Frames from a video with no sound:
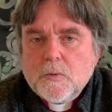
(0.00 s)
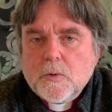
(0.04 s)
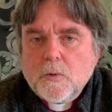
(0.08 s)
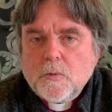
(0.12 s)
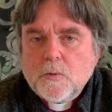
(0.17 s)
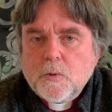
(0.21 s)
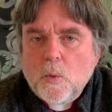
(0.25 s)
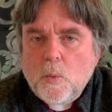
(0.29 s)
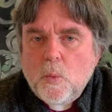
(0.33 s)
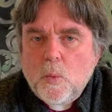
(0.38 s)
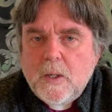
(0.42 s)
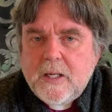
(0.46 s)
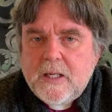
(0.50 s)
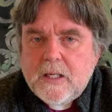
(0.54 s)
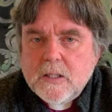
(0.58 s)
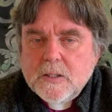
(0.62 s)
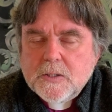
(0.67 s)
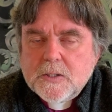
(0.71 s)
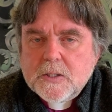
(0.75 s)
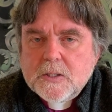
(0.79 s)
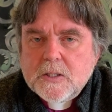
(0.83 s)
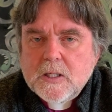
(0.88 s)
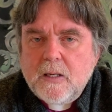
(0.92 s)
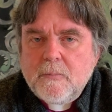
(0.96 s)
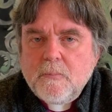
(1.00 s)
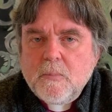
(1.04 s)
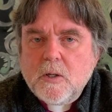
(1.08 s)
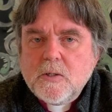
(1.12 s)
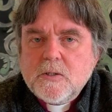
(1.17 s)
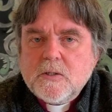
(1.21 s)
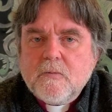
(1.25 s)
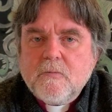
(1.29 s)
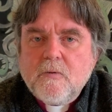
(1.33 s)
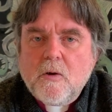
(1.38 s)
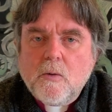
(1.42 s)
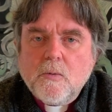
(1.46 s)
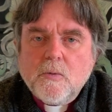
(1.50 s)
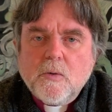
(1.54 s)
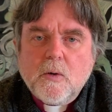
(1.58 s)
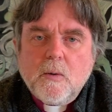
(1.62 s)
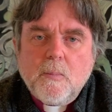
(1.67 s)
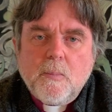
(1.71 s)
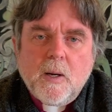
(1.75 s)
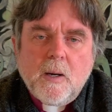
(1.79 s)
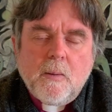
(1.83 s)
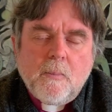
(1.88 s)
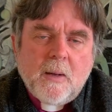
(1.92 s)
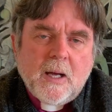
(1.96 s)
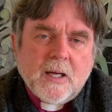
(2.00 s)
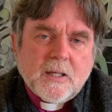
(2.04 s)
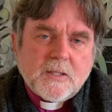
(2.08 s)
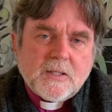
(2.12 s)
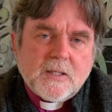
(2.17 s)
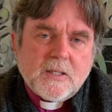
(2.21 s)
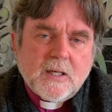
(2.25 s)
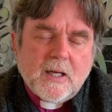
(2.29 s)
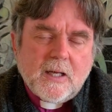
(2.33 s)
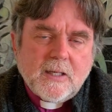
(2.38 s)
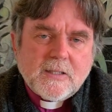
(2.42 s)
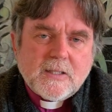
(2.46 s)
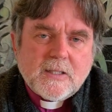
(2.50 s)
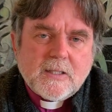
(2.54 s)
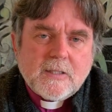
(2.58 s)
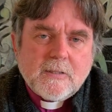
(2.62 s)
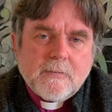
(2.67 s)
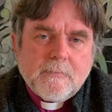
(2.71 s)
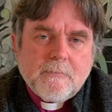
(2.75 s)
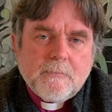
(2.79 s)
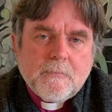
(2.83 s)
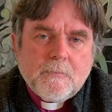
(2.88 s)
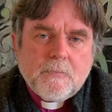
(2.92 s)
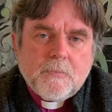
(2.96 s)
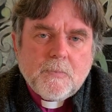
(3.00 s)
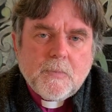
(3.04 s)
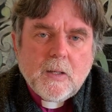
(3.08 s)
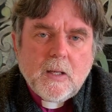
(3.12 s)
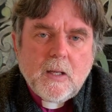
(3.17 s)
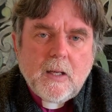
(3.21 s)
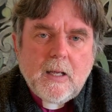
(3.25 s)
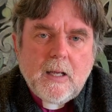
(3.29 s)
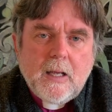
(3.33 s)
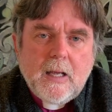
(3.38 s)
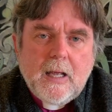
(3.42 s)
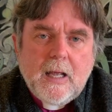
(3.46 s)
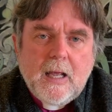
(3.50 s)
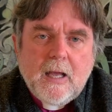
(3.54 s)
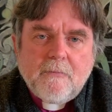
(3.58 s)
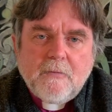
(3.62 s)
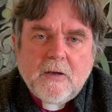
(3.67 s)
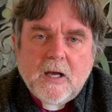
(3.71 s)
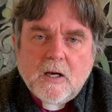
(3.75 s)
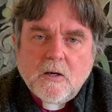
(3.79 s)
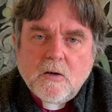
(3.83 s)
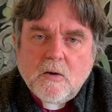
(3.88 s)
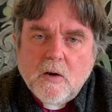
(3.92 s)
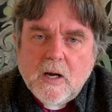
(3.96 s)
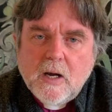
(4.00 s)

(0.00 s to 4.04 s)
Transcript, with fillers: that the weakest and most vulnerable amongst us have our